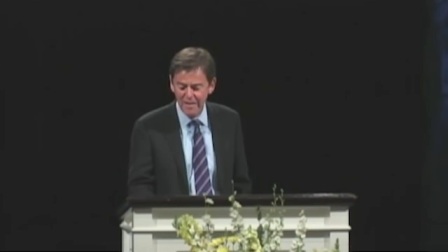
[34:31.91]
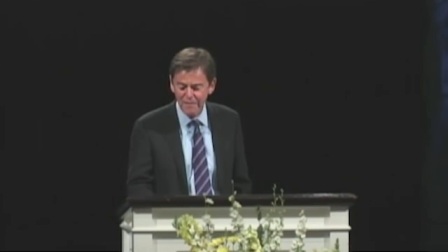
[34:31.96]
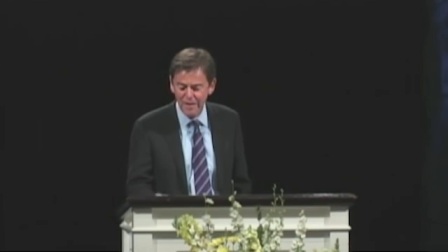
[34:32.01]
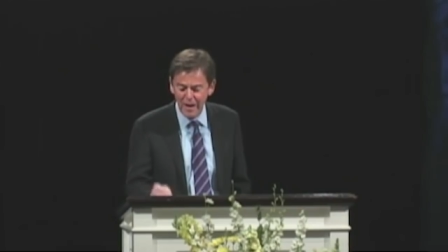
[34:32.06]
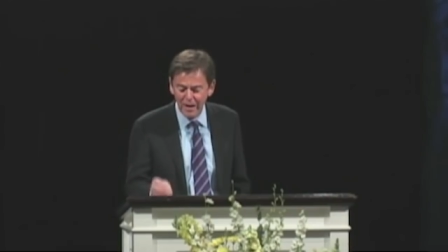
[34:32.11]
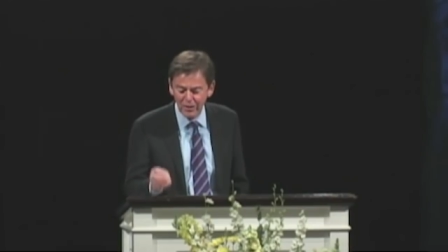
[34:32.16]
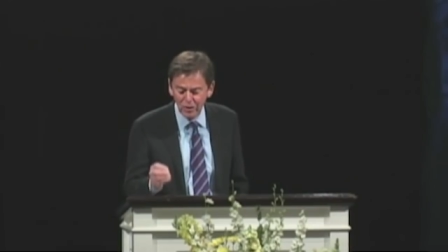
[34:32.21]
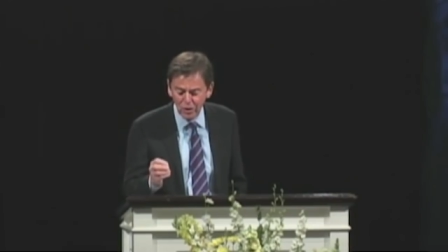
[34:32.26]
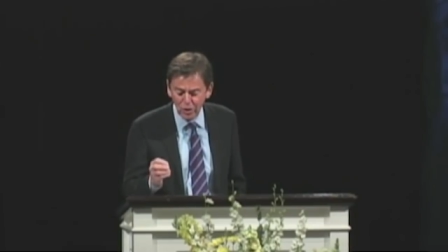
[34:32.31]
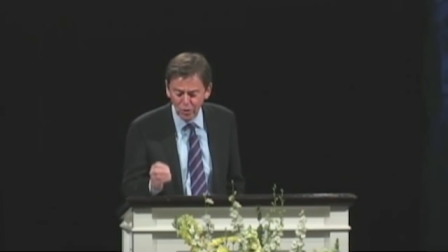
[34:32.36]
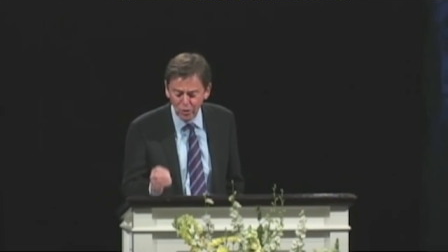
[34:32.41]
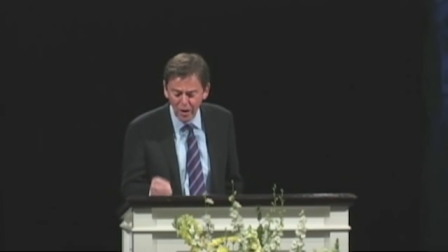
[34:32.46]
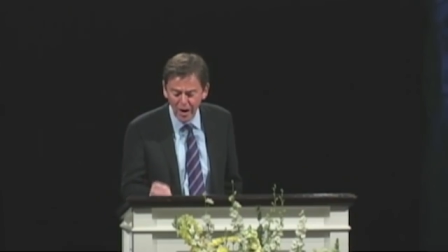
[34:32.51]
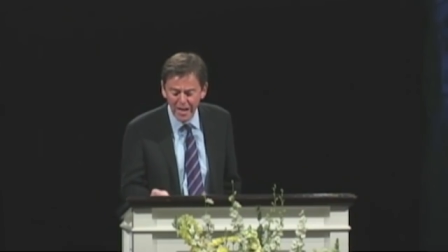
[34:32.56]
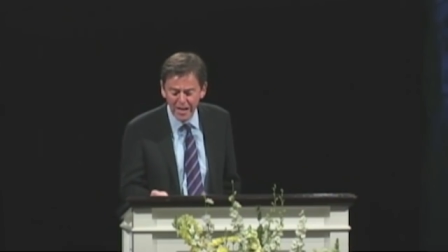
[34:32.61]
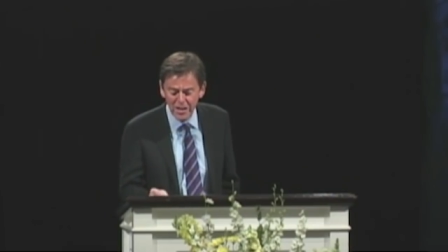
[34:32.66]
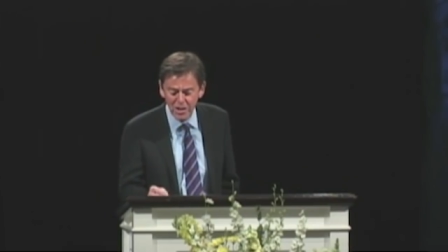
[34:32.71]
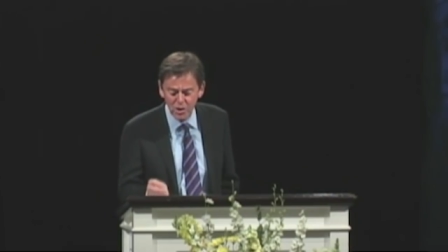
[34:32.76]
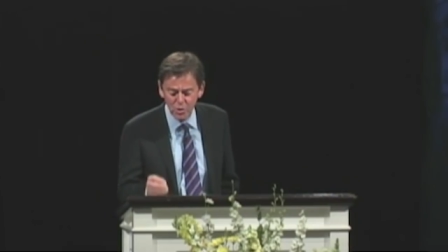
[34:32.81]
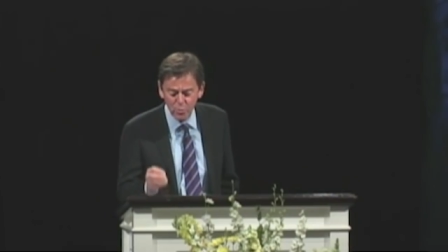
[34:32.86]
that
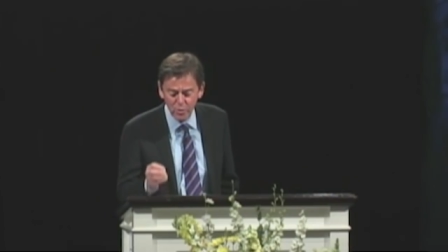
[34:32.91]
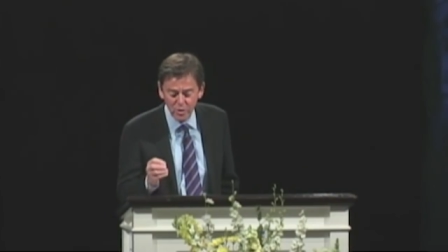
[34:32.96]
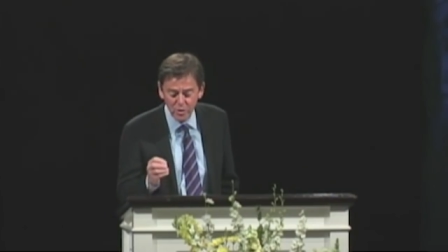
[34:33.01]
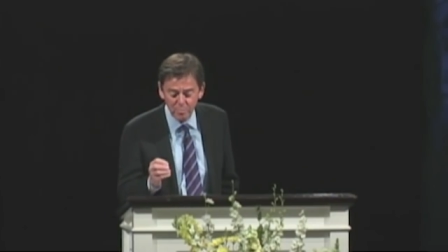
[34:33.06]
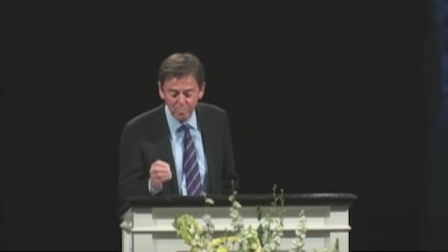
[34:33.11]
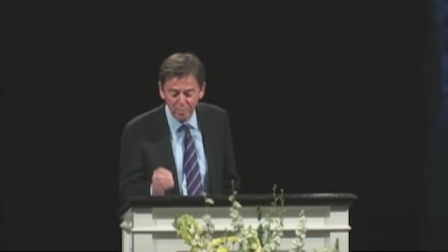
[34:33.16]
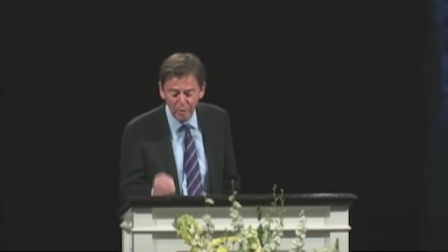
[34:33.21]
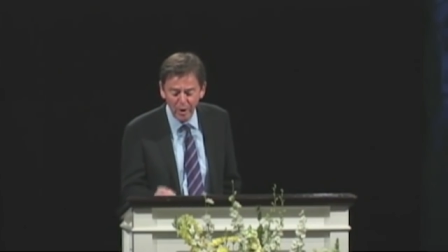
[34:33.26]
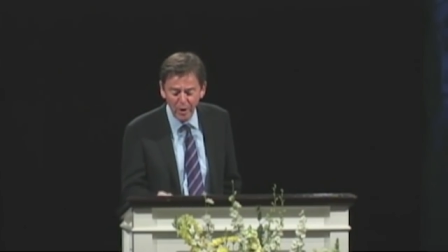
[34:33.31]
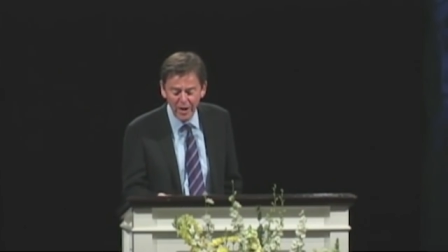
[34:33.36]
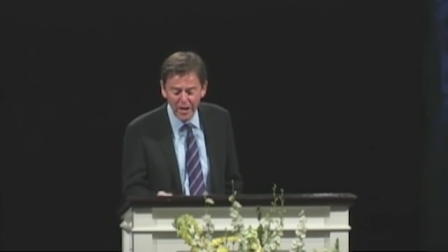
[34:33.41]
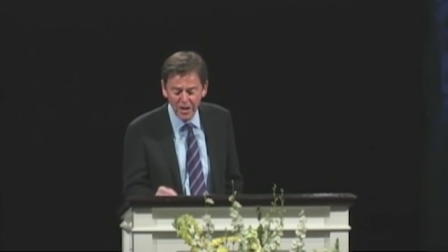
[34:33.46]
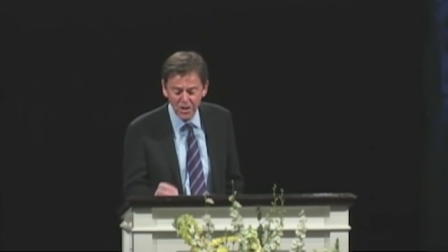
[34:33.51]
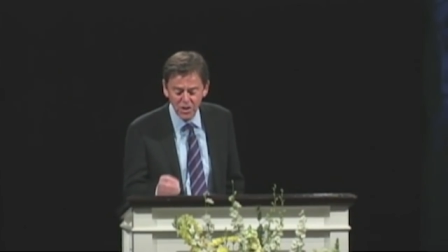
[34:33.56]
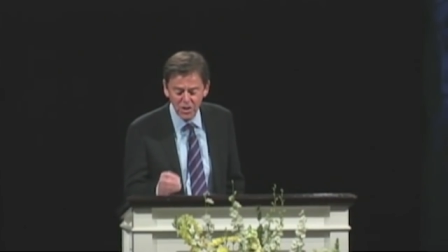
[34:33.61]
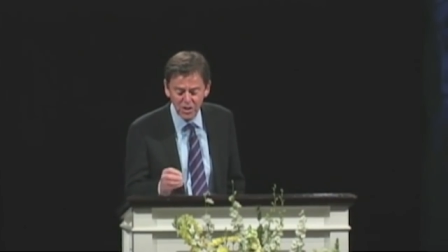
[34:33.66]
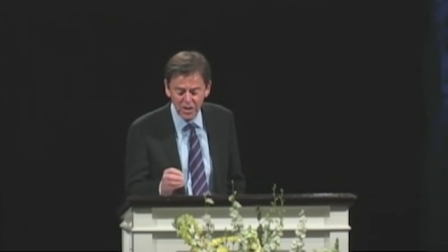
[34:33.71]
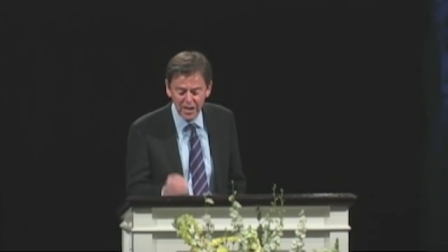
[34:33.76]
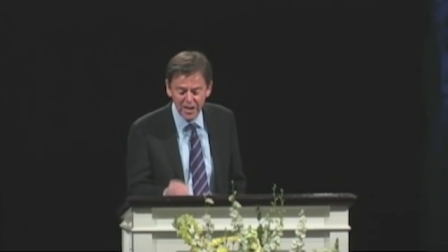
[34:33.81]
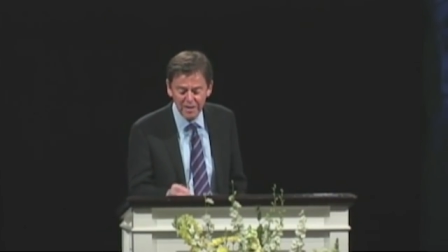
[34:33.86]
Christ was
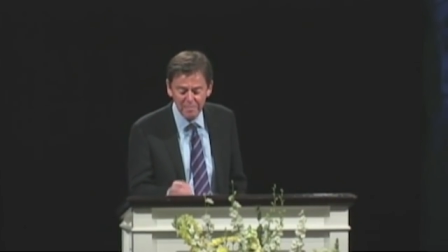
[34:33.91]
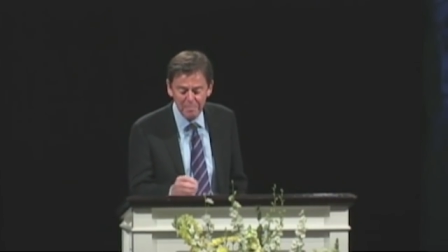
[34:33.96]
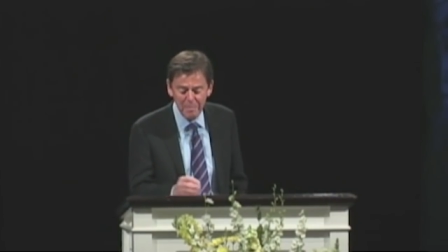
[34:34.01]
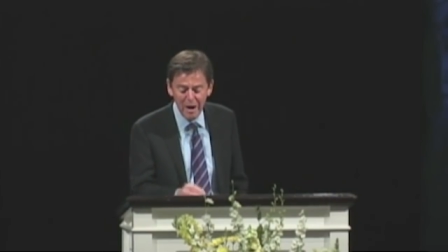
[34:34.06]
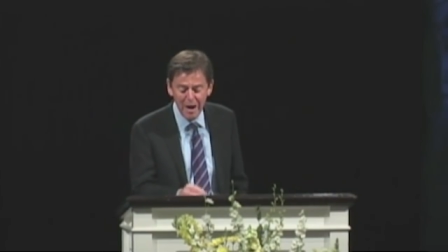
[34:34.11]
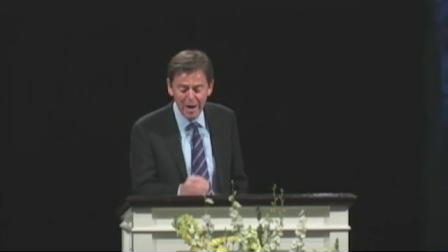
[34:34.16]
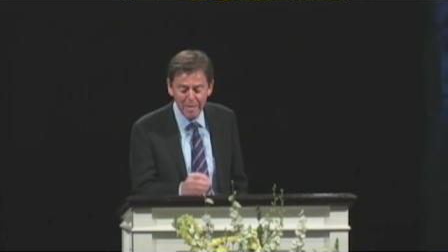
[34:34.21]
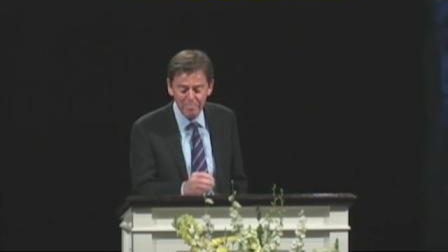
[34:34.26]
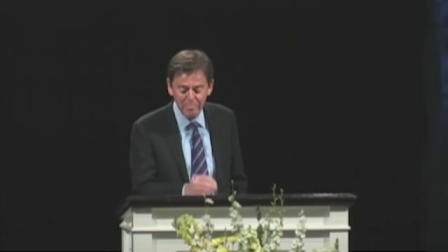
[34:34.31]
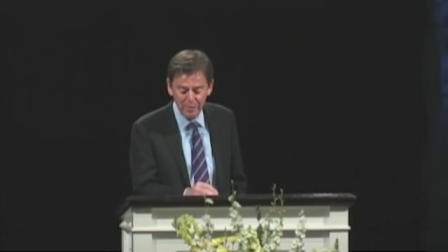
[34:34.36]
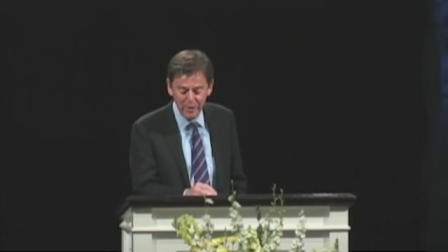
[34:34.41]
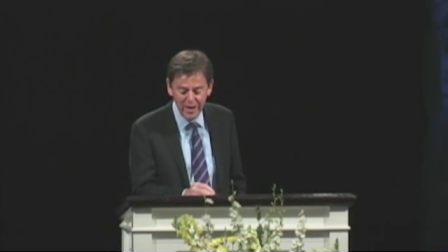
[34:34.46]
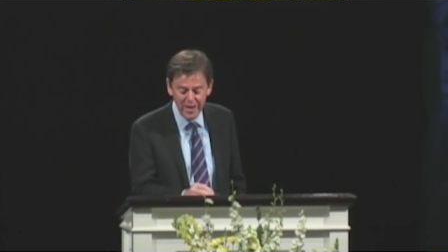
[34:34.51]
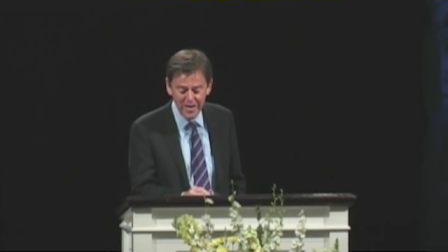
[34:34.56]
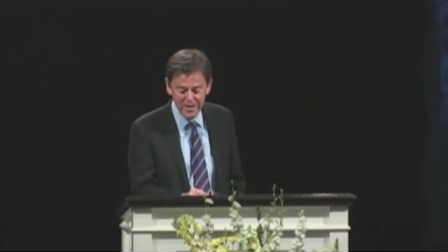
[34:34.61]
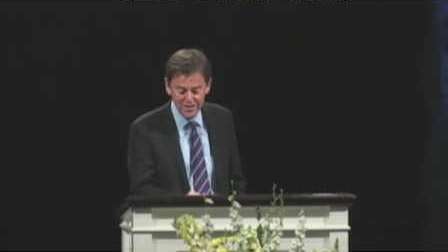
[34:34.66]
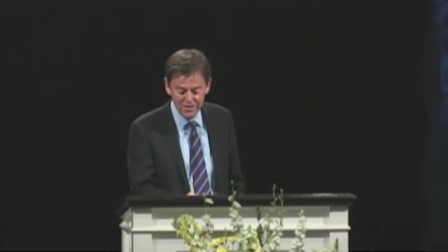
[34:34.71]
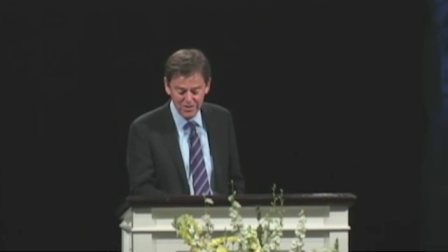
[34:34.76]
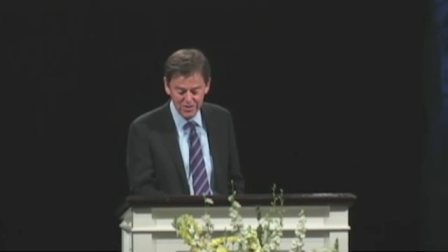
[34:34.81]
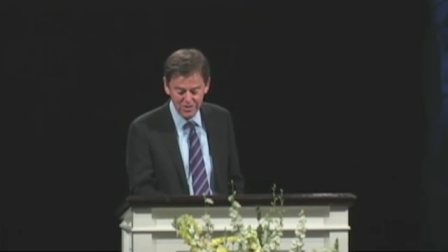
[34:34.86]
punished in my
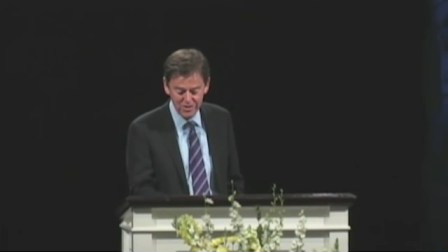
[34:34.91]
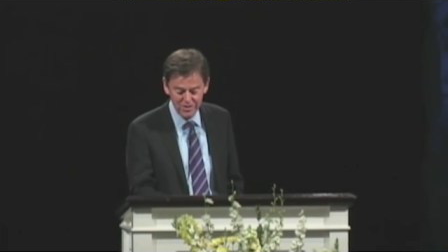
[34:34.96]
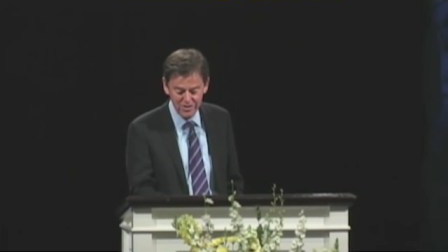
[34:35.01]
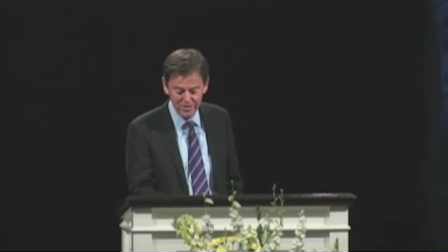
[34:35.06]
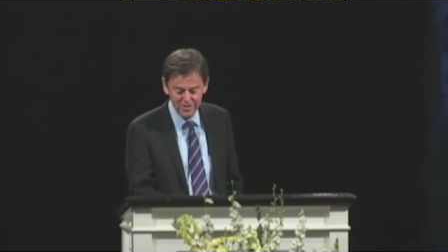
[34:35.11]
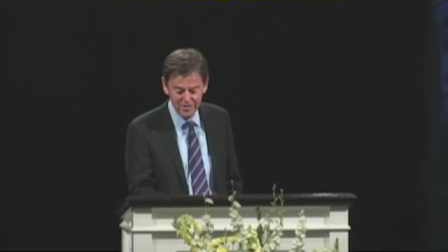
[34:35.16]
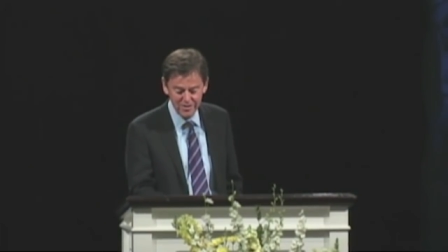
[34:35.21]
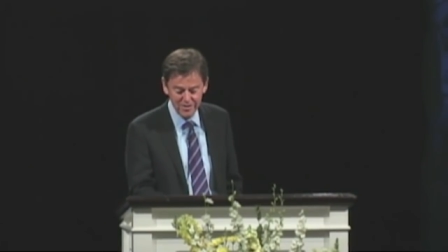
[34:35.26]
place.